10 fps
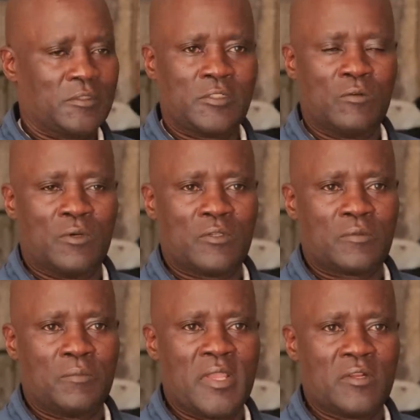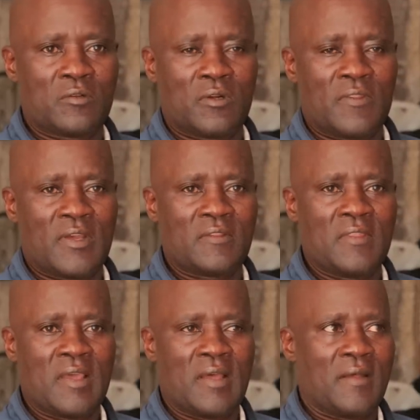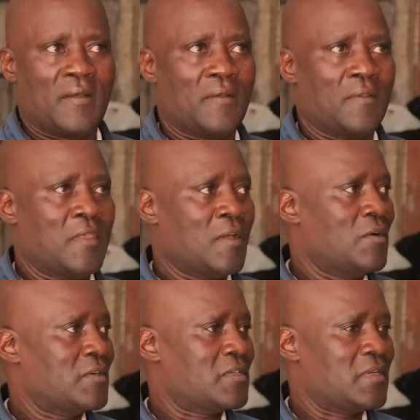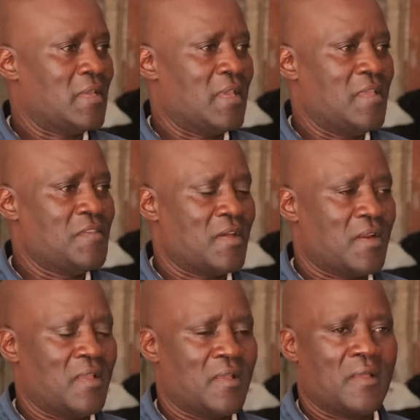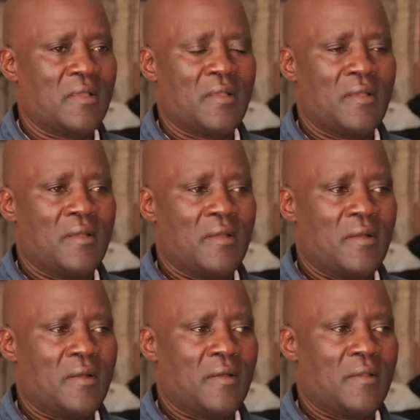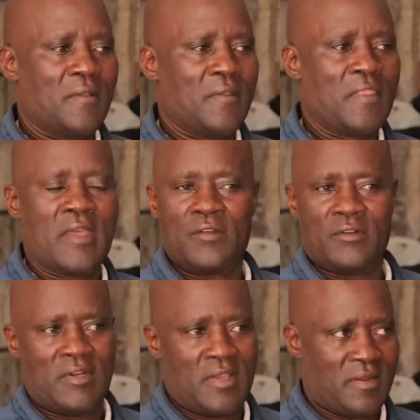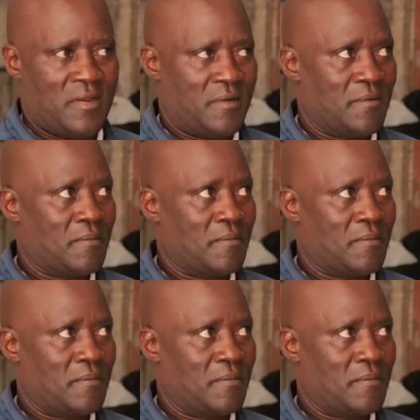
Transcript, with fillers: she was being told that they got injury, they are not dead.